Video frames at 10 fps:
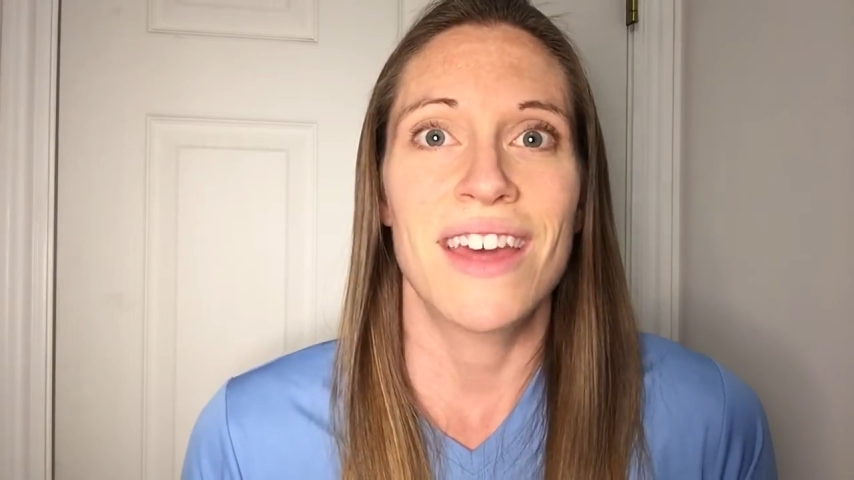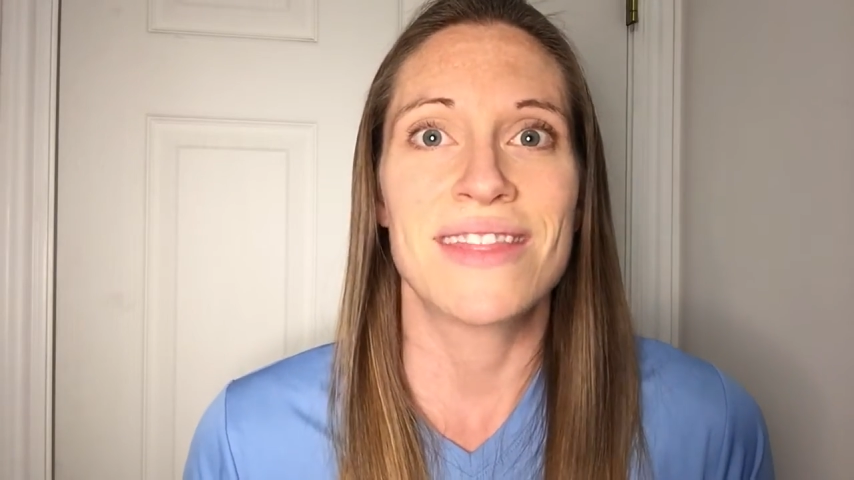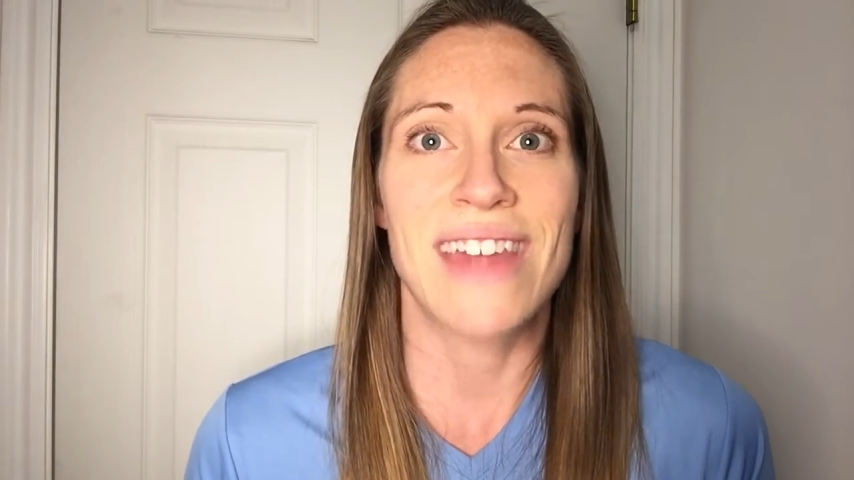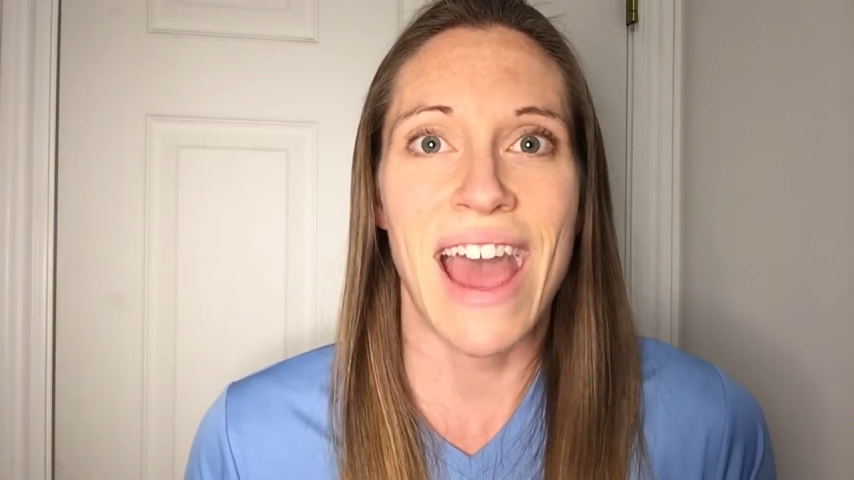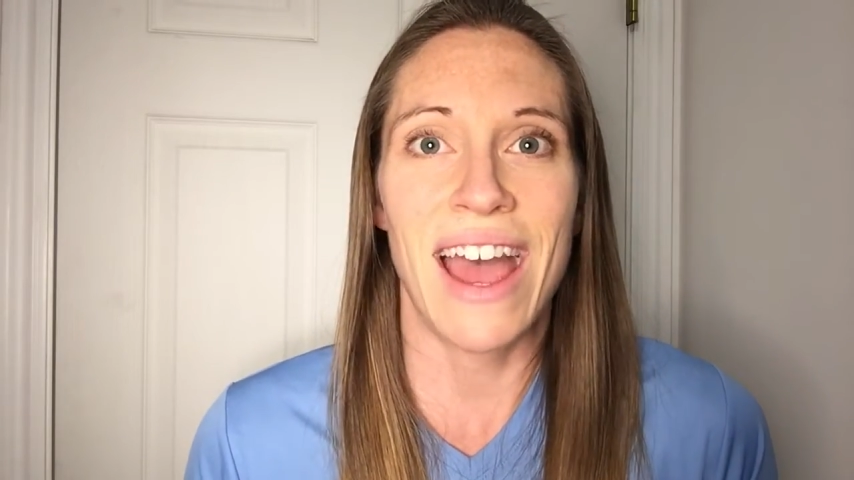
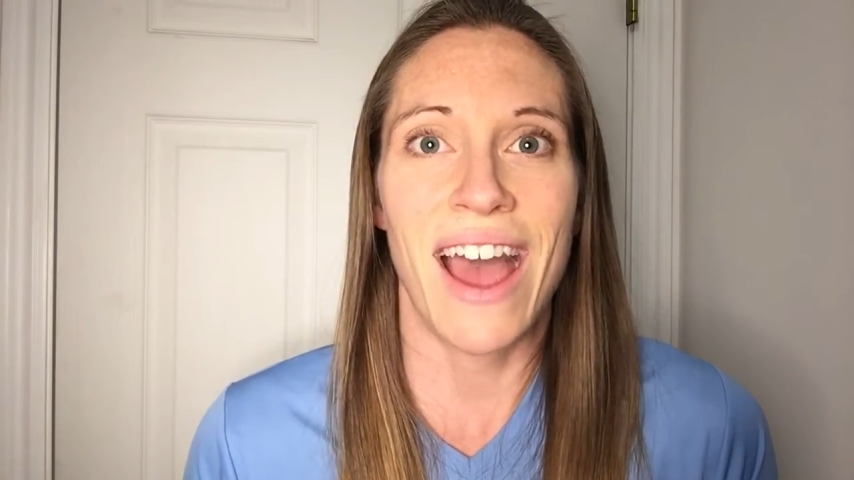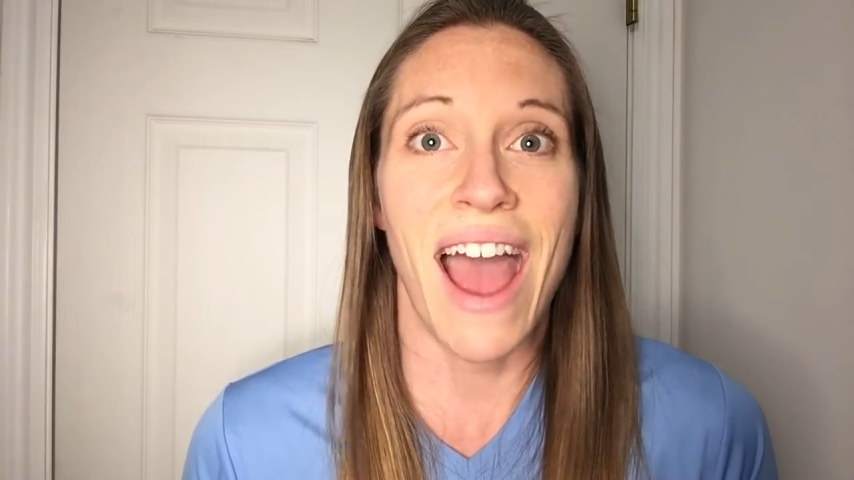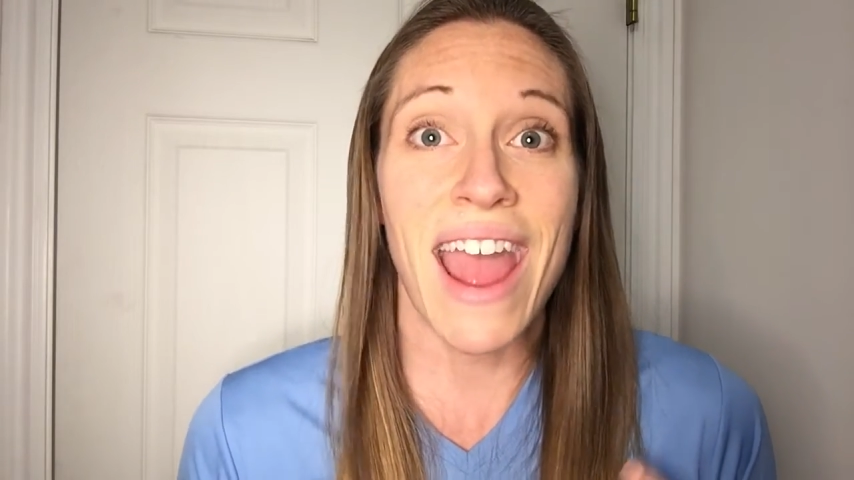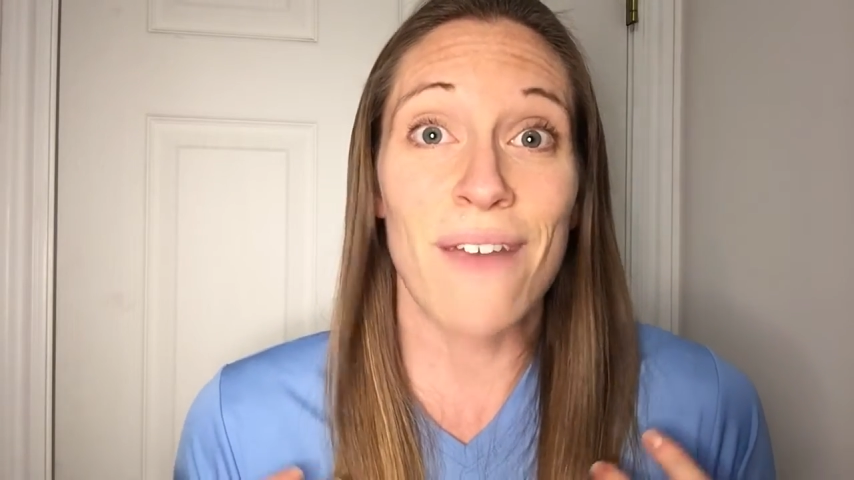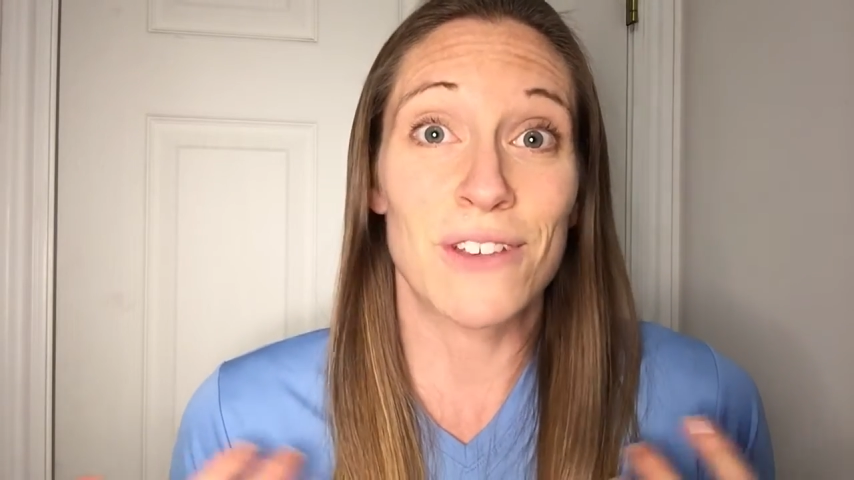that
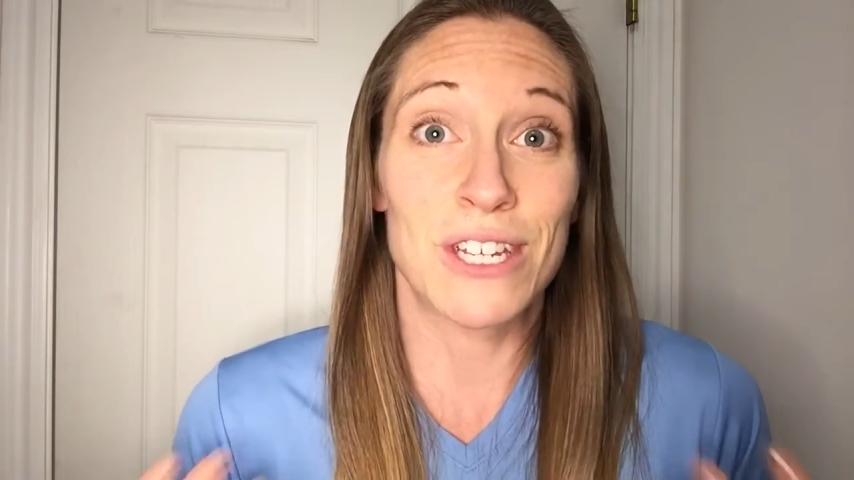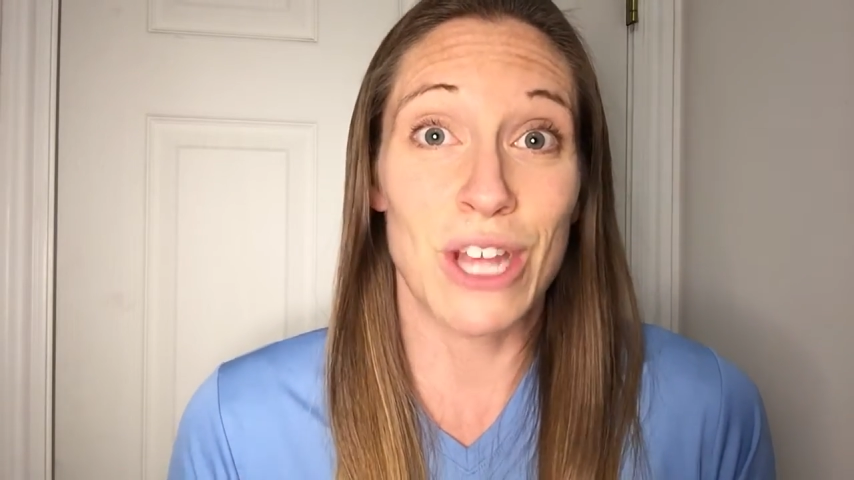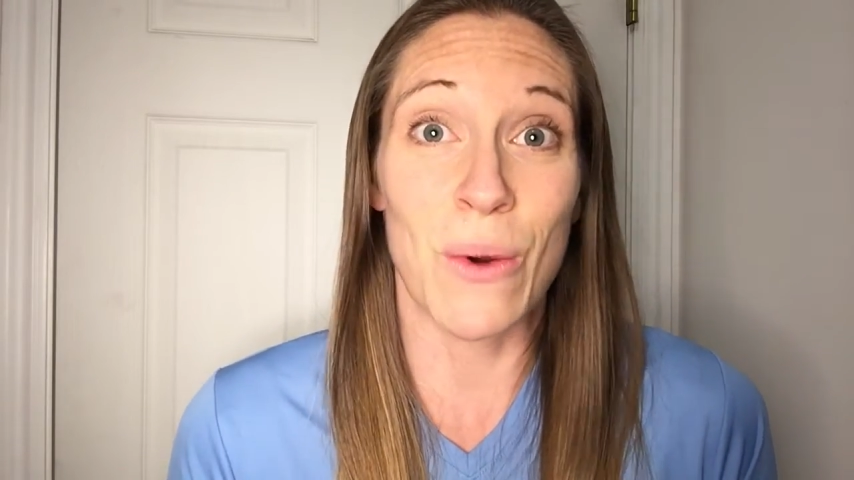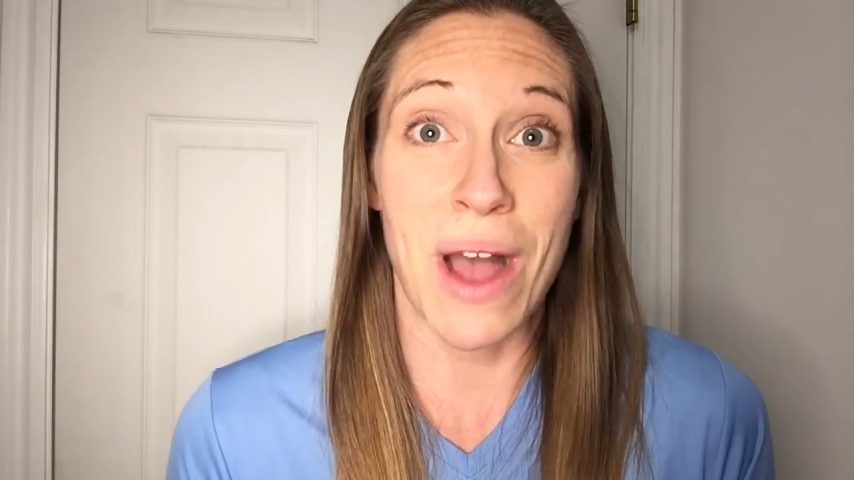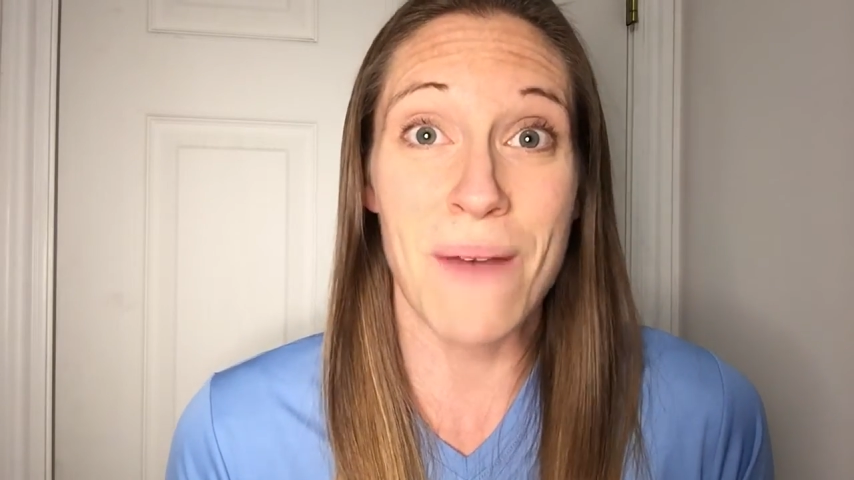I have to
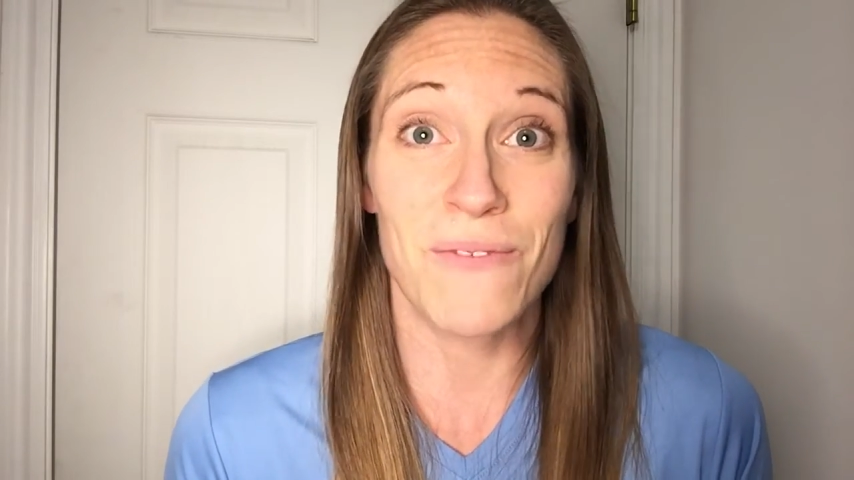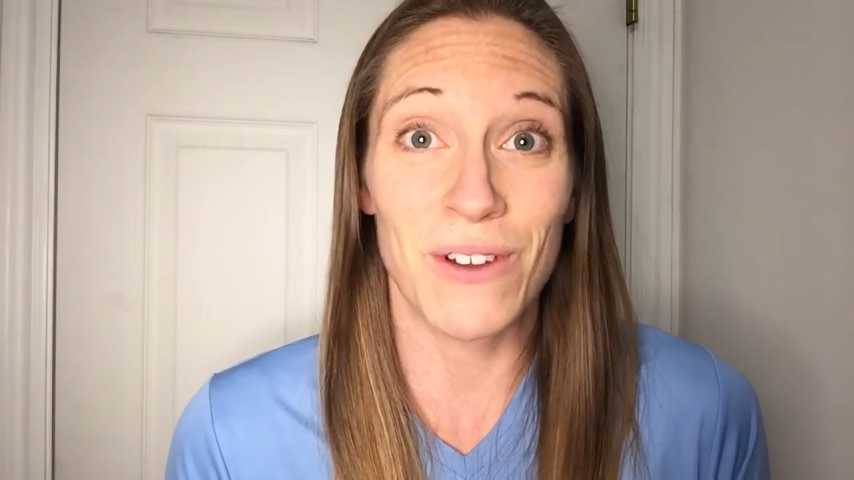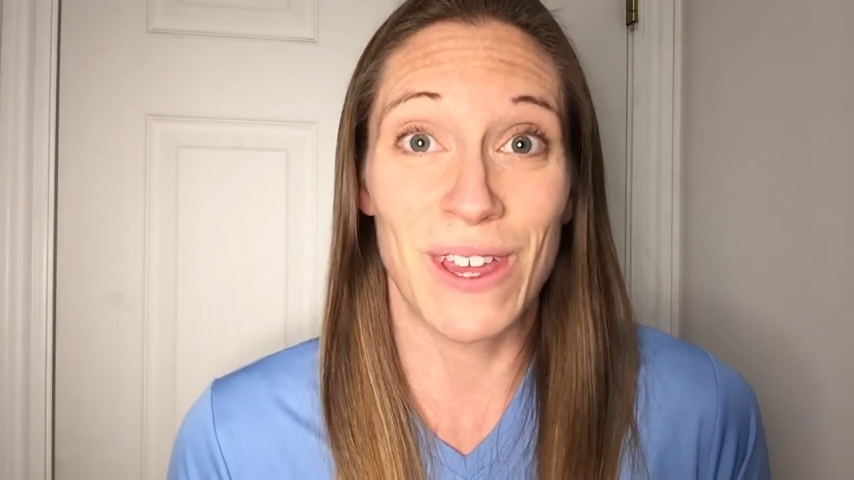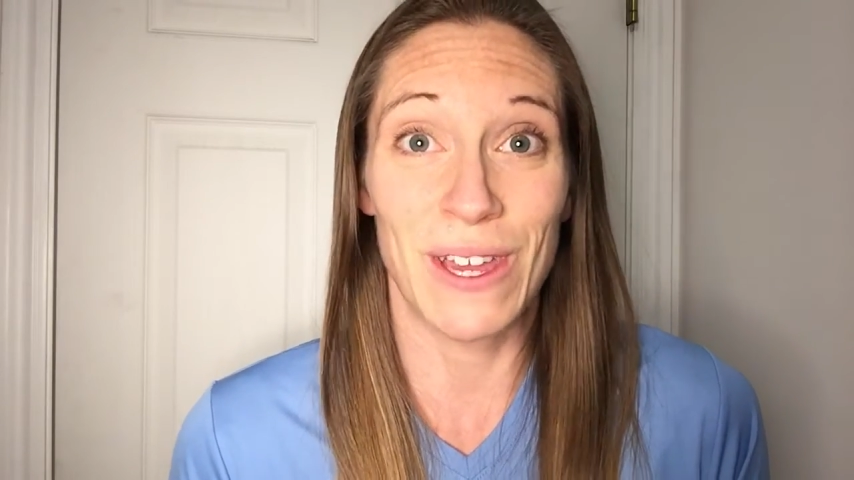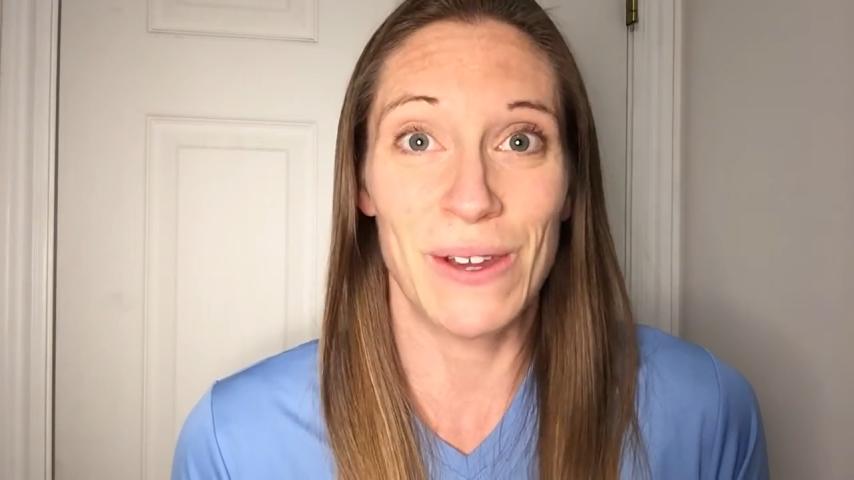show up for
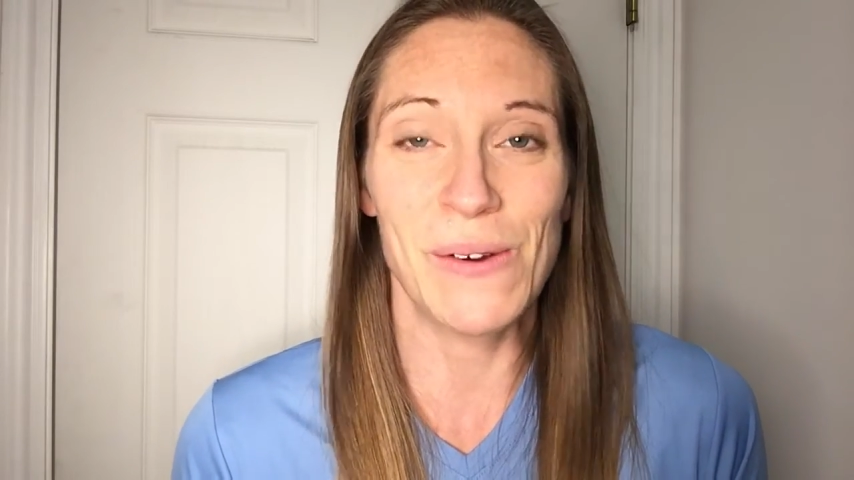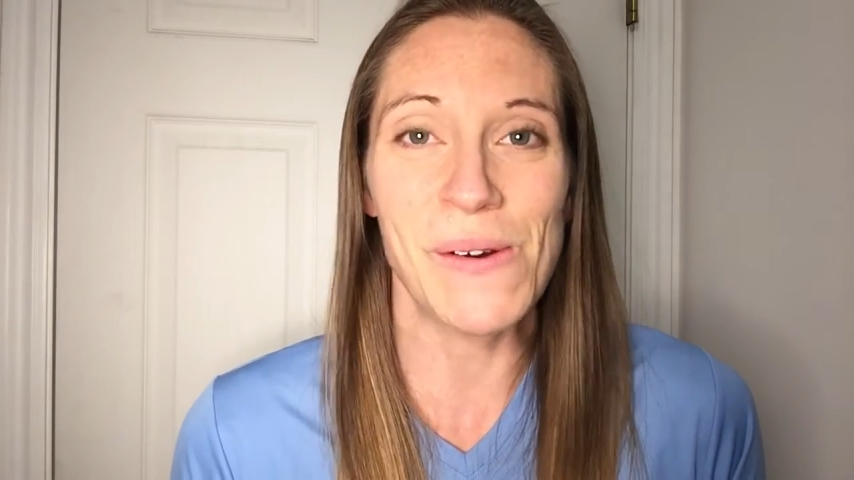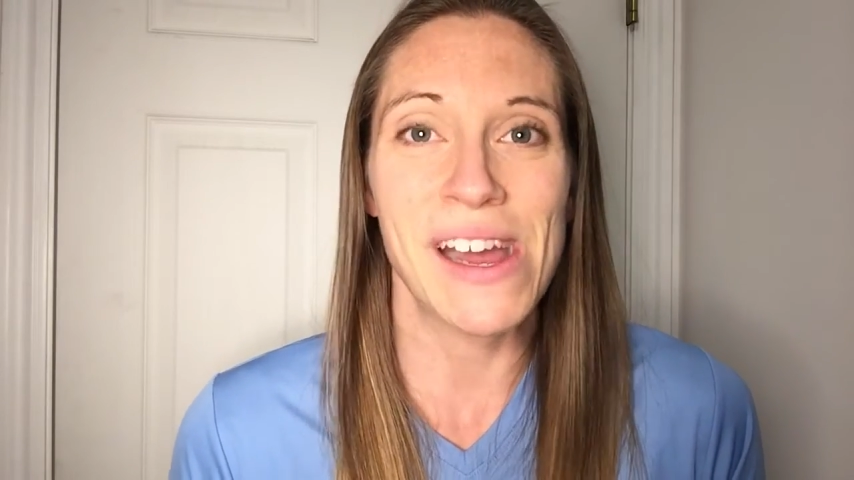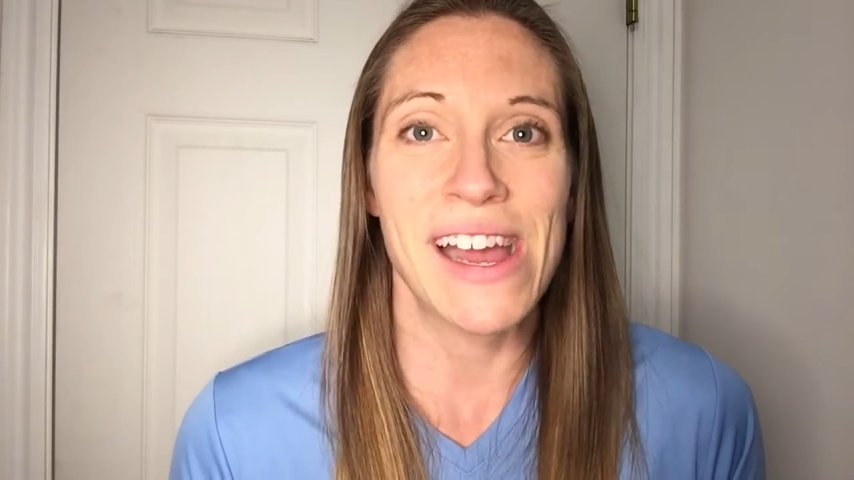you.